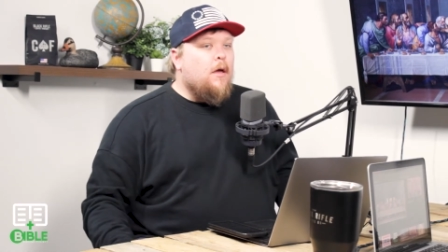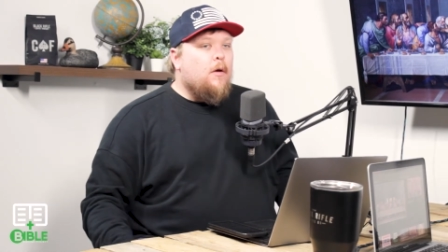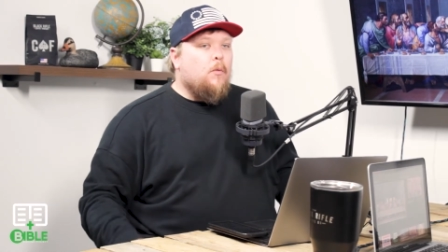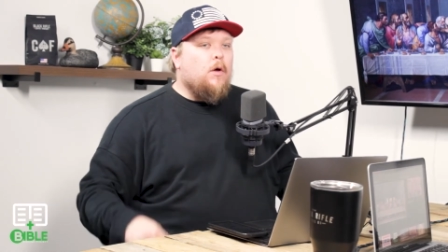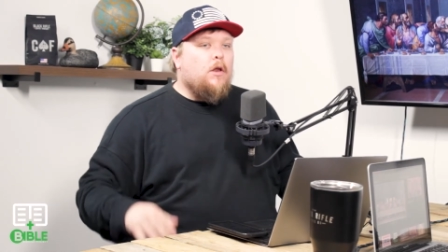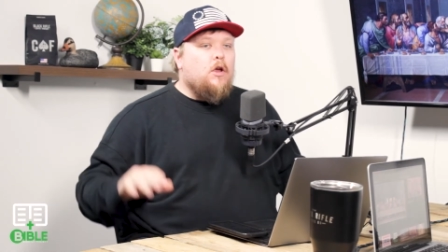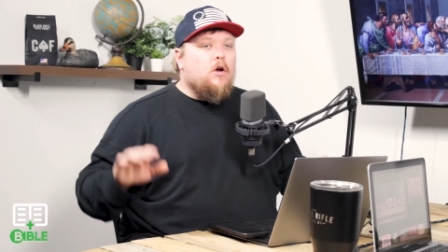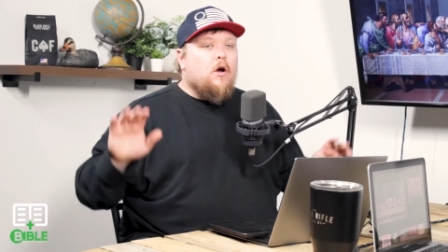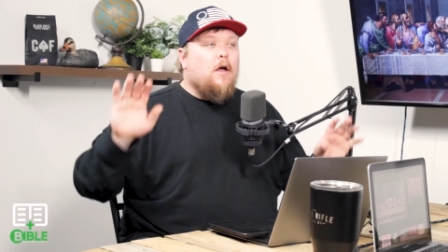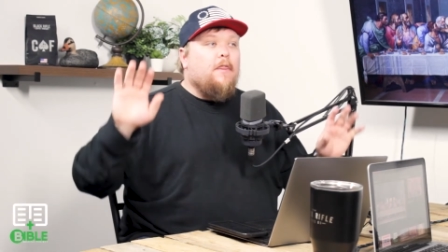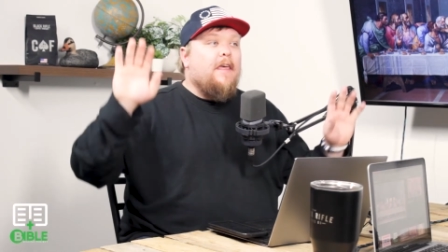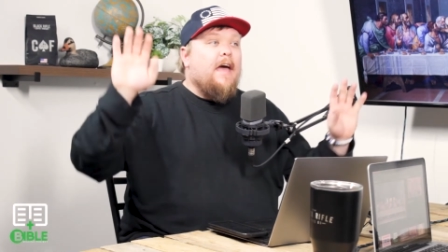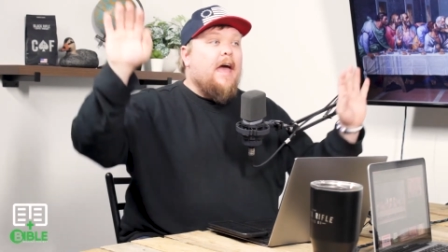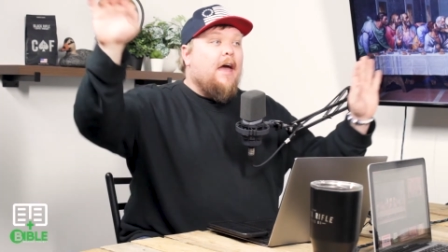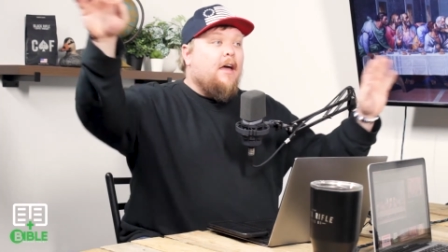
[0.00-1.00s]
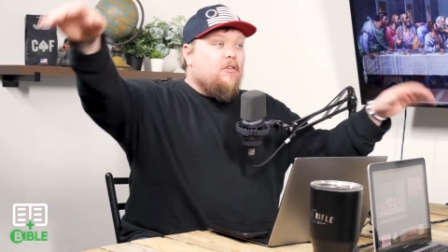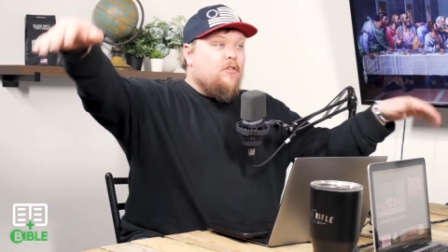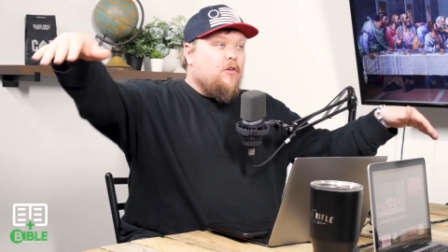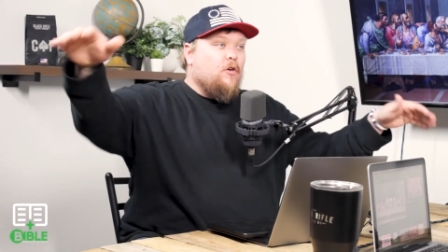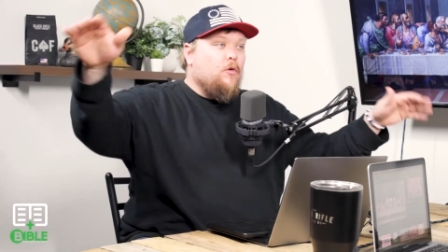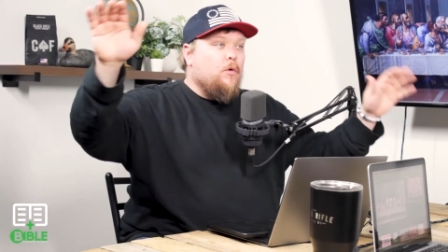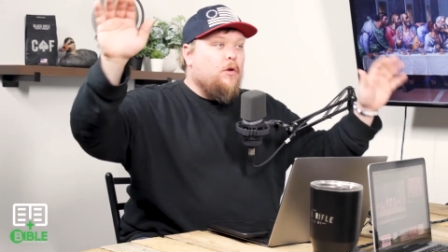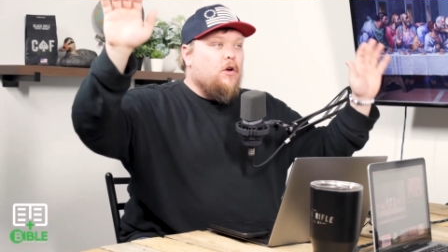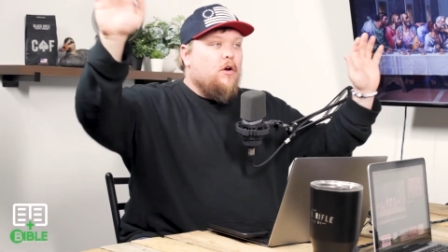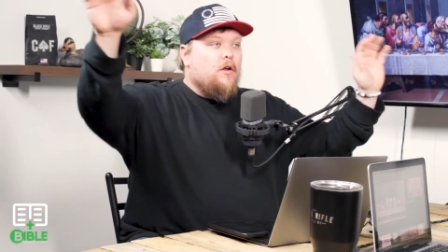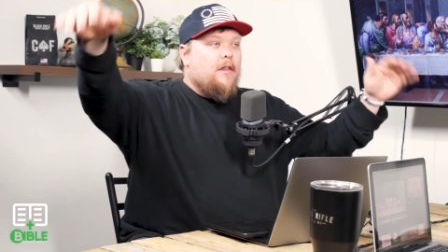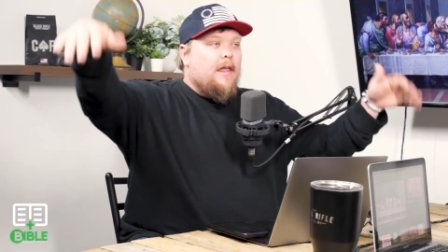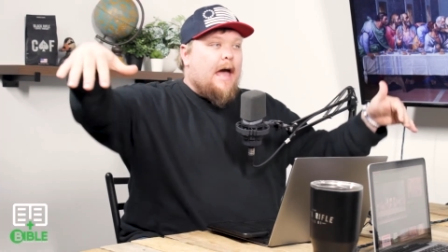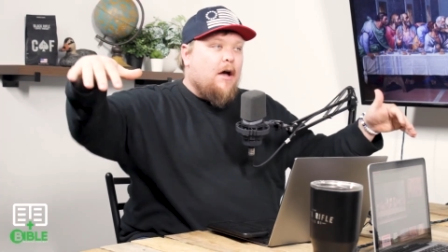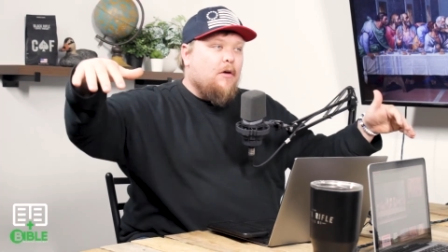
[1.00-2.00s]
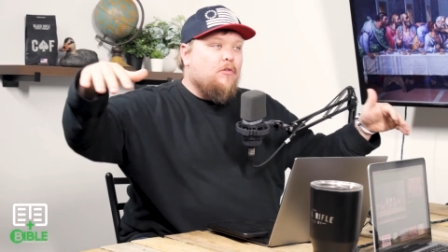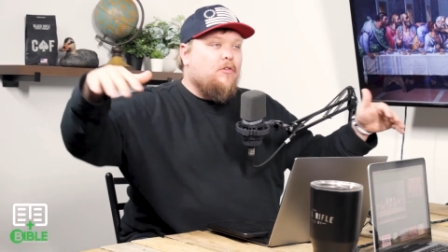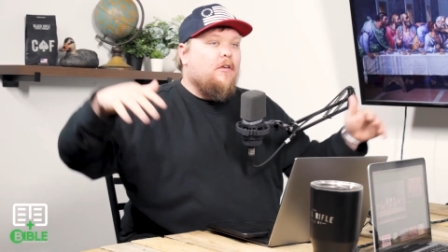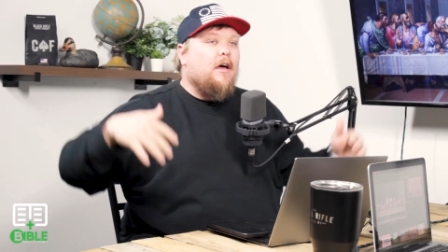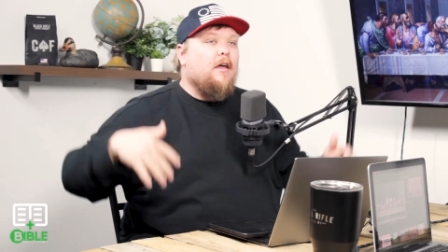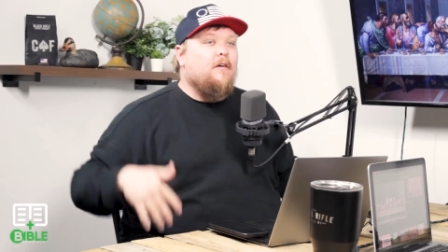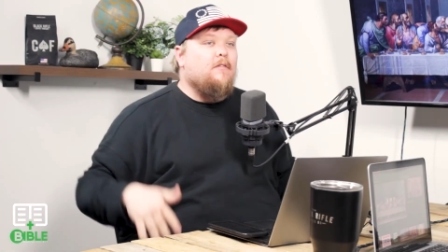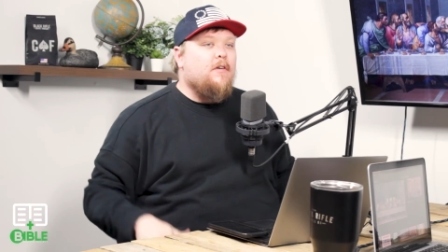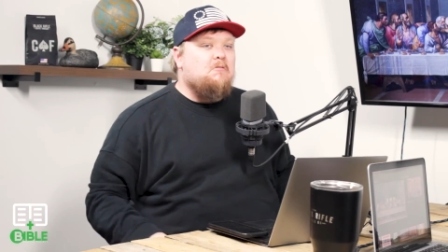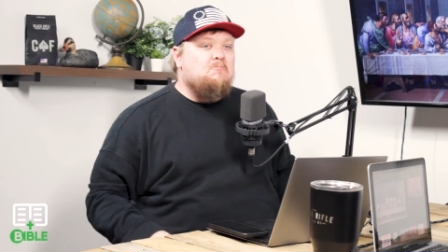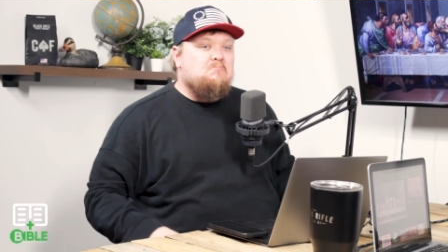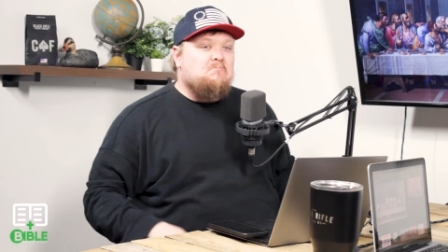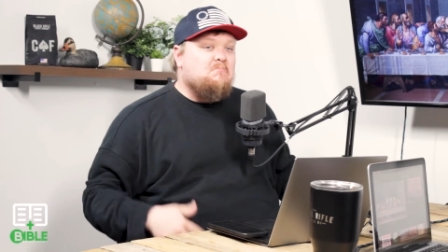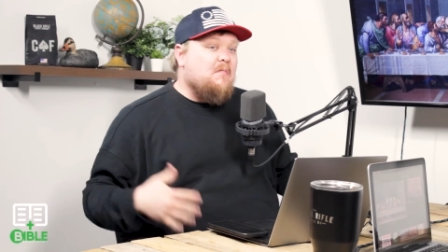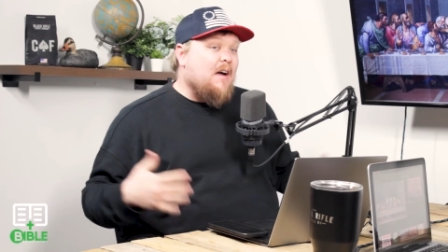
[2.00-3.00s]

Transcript: when you're on the external when you're on the outside of it.